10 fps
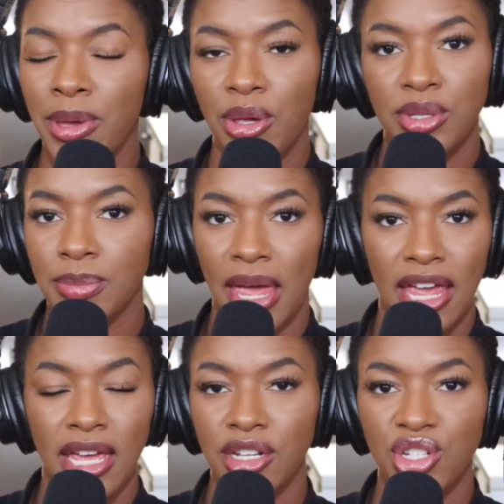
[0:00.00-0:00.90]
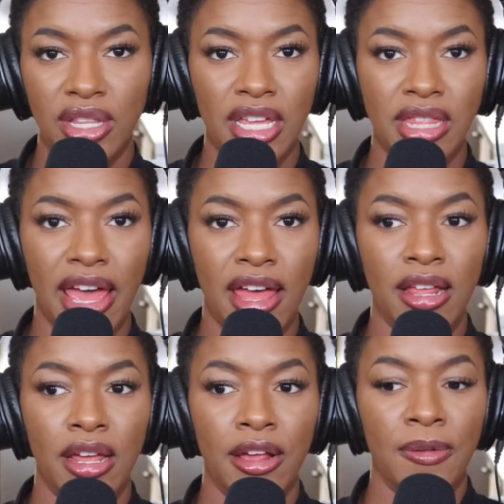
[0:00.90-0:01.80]
bills paid and shit like
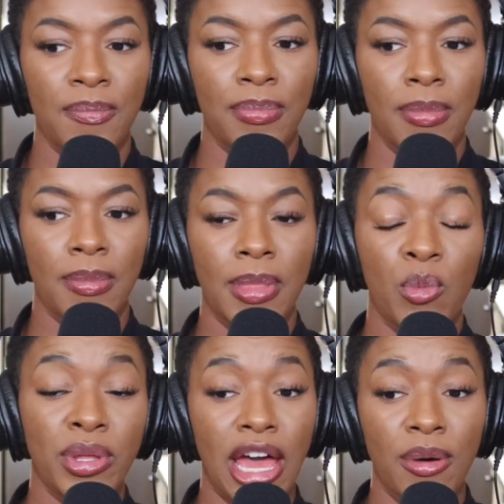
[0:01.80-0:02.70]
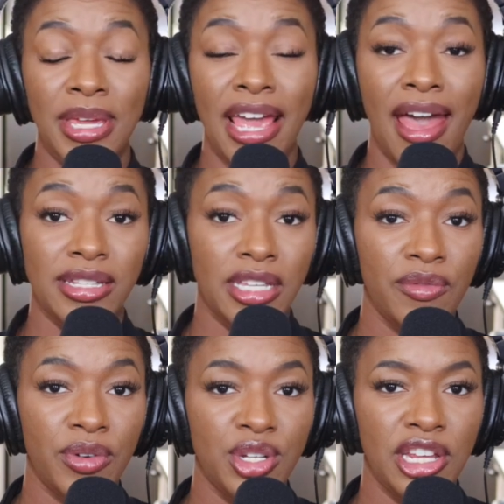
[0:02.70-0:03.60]
that without me
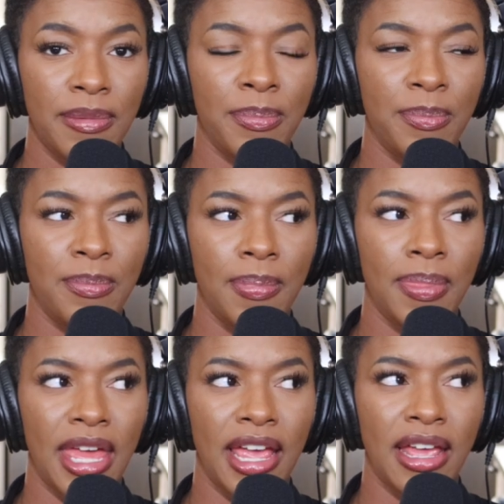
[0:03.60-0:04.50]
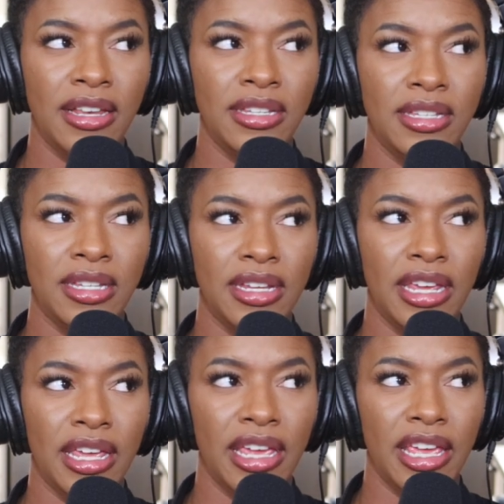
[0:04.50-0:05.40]
asking for shit. And
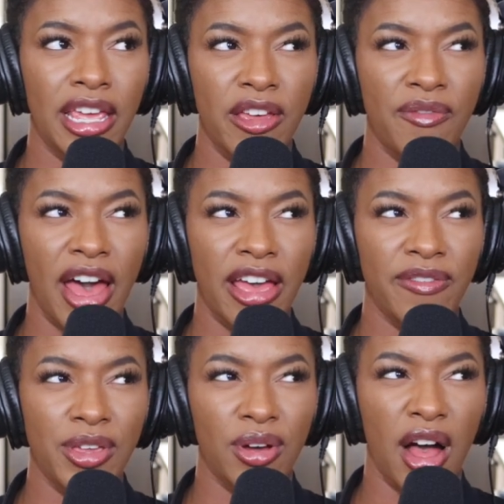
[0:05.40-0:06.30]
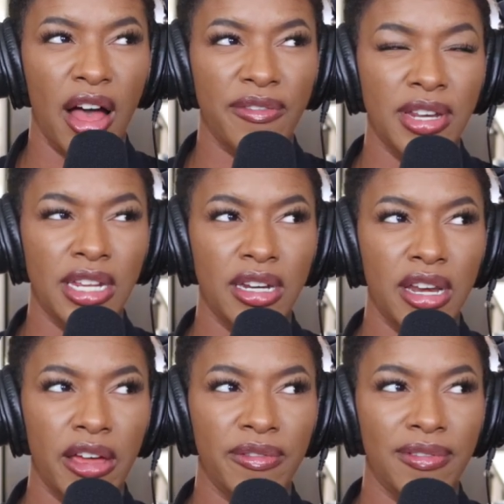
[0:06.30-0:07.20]
if I feel
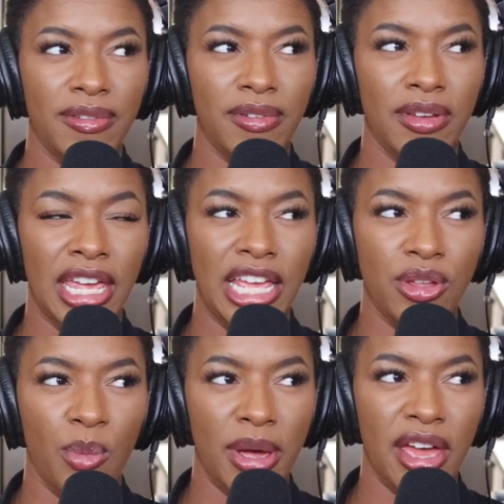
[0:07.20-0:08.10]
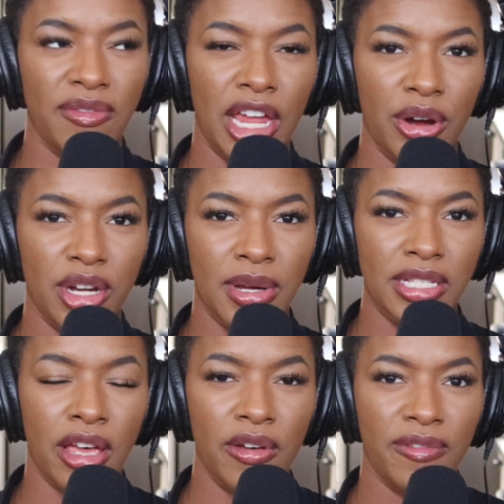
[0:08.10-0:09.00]
confident enough in the way I've carried
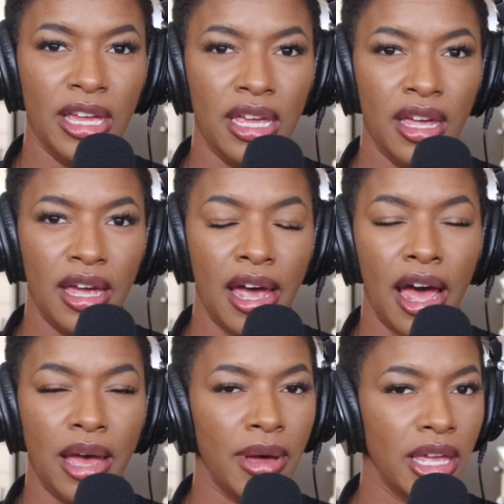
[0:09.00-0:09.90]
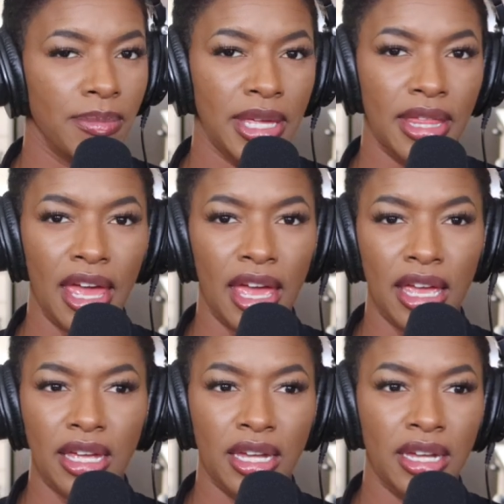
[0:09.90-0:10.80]
myself, I might be
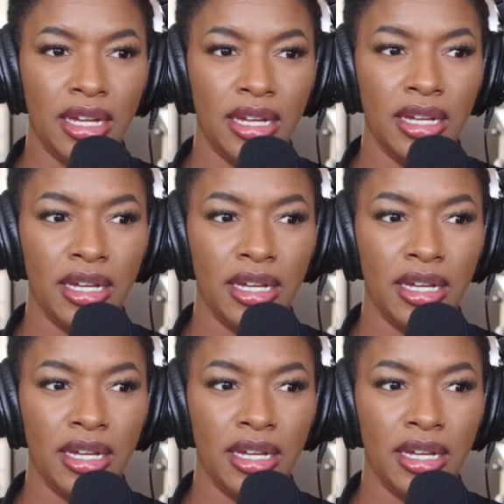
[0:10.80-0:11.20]
like,